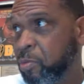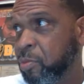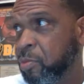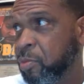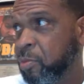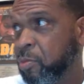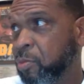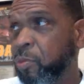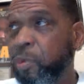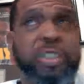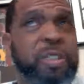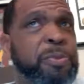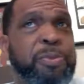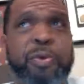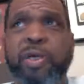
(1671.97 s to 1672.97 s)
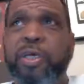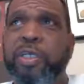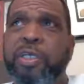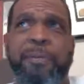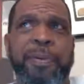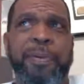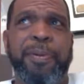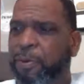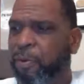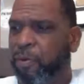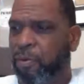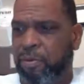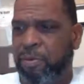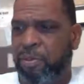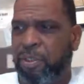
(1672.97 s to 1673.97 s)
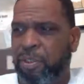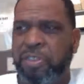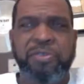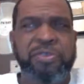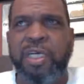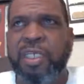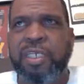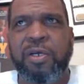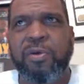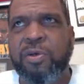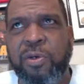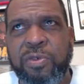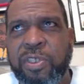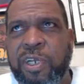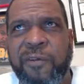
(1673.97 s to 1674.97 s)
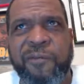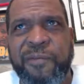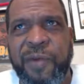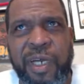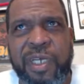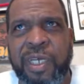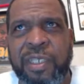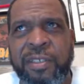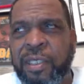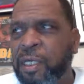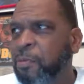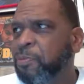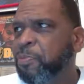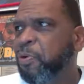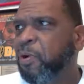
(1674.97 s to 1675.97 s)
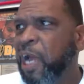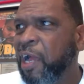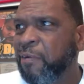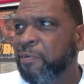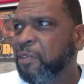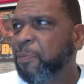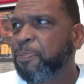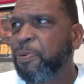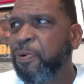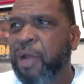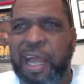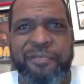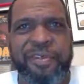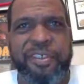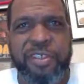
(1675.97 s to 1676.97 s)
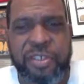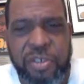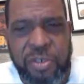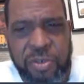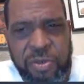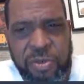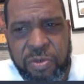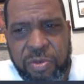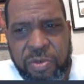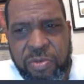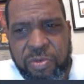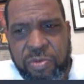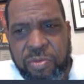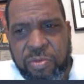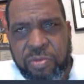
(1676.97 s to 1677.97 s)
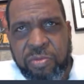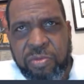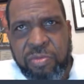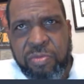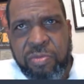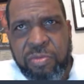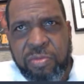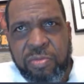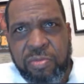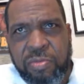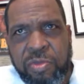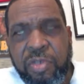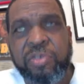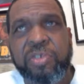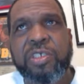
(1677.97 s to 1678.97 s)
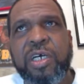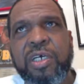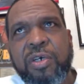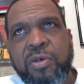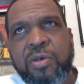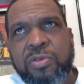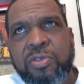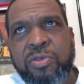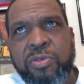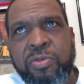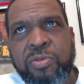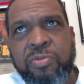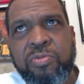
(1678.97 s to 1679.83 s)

with some brilliant people. Your son don't go to the fucking private school. Your son go to